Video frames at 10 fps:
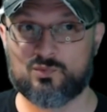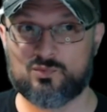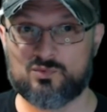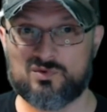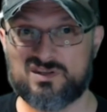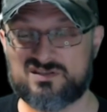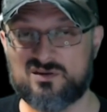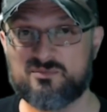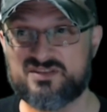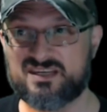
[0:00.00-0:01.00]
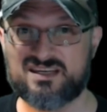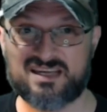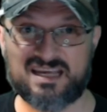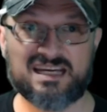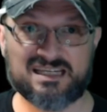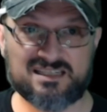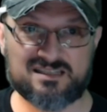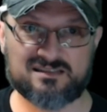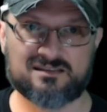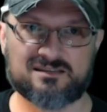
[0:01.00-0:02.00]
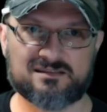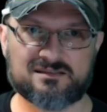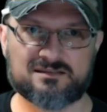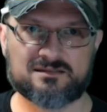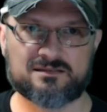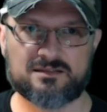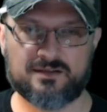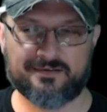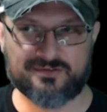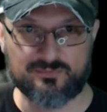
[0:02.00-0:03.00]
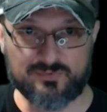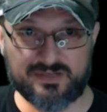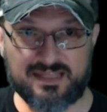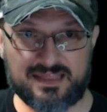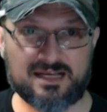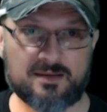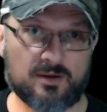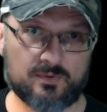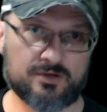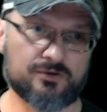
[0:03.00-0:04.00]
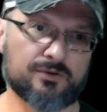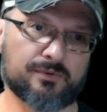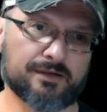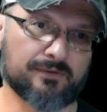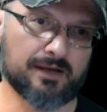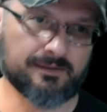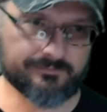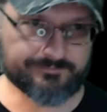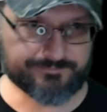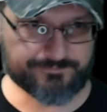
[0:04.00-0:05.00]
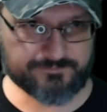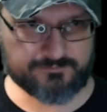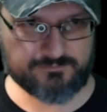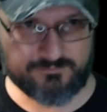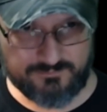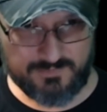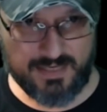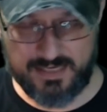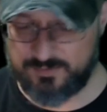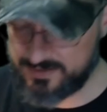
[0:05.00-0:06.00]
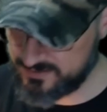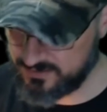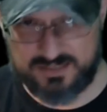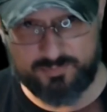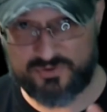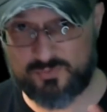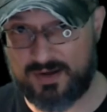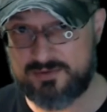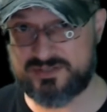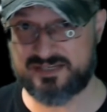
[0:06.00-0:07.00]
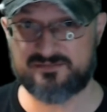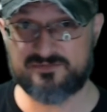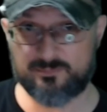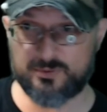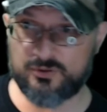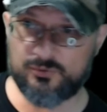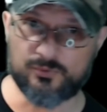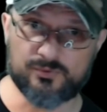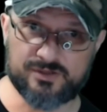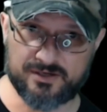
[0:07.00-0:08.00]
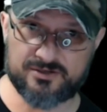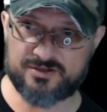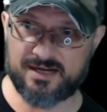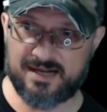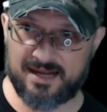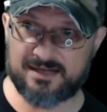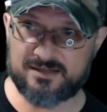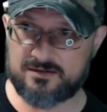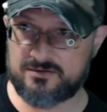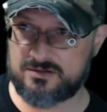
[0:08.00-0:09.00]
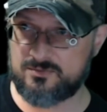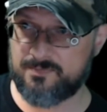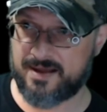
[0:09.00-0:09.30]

it's almost like you can't. You have to really think about what you're doing, right? Anyway, so let's put the routes in for blue to understand how to get to those loopbacks,